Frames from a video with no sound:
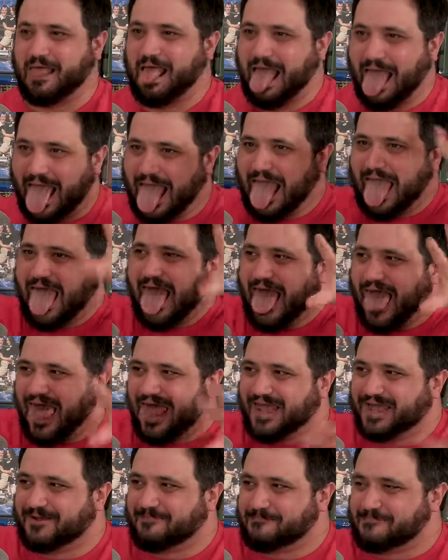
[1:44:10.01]
blah!
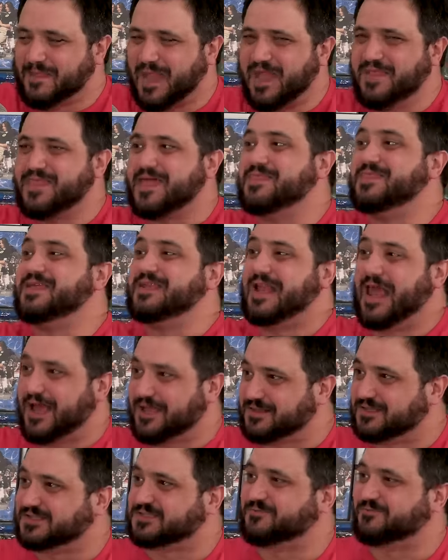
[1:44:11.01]
Yeah. And then the necklace. He's